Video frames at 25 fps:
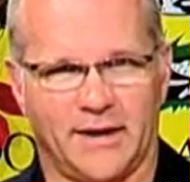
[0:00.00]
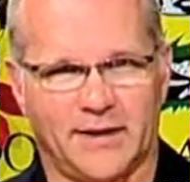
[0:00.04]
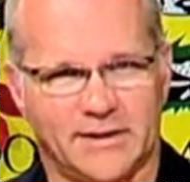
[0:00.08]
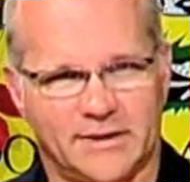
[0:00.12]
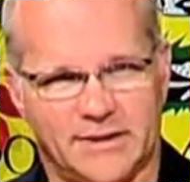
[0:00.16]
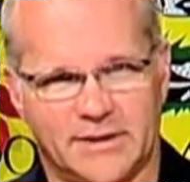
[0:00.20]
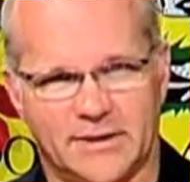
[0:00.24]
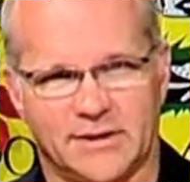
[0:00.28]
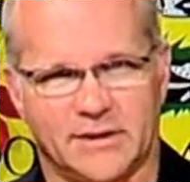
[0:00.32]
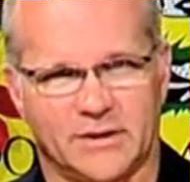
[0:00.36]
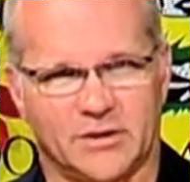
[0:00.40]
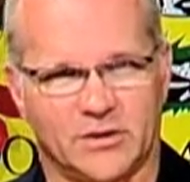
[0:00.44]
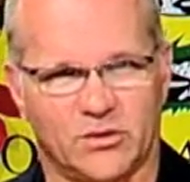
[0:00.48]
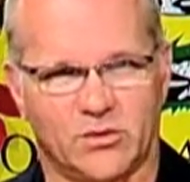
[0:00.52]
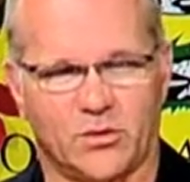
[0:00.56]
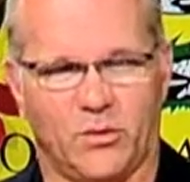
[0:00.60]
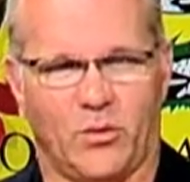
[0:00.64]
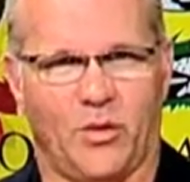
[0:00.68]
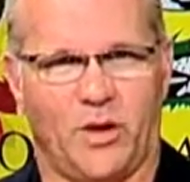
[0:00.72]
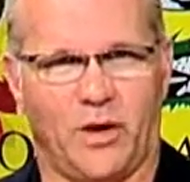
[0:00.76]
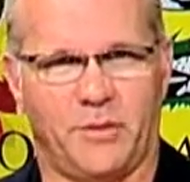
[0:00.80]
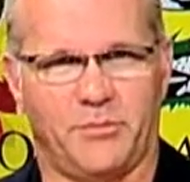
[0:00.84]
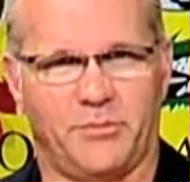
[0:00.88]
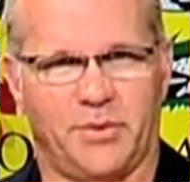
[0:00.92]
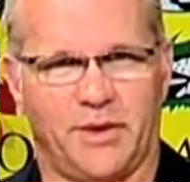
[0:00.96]
This, this isn't
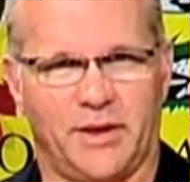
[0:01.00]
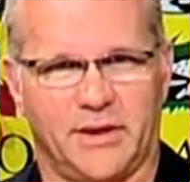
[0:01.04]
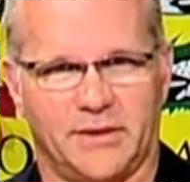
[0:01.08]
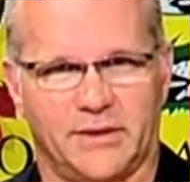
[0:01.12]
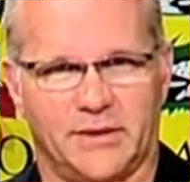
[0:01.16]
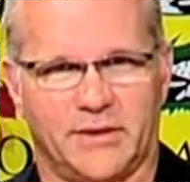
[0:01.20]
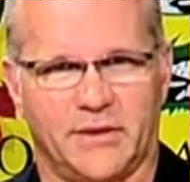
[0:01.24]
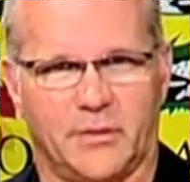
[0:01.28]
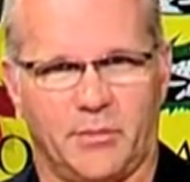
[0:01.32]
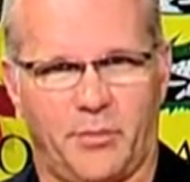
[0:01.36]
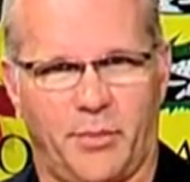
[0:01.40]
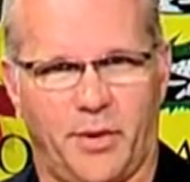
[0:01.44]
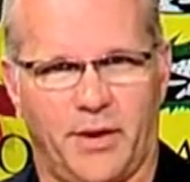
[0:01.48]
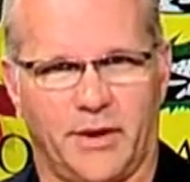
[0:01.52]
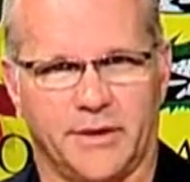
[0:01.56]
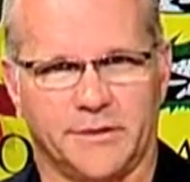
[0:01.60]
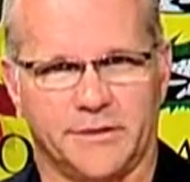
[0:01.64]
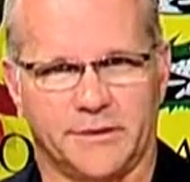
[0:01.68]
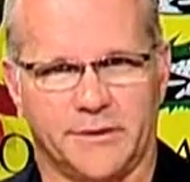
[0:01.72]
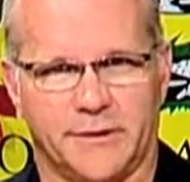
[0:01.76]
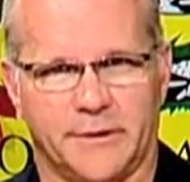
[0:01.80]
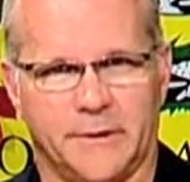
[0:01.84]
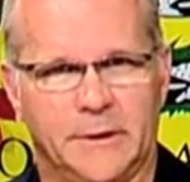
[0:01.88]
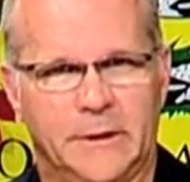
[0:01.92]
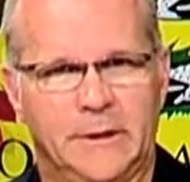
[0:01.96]
one piece of the
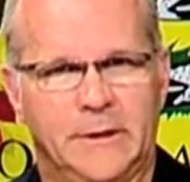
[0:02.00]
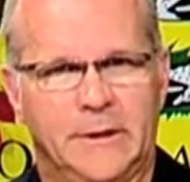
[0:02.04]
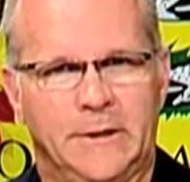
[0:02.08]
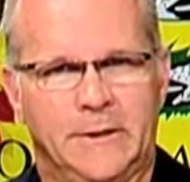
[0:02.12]
puzzle.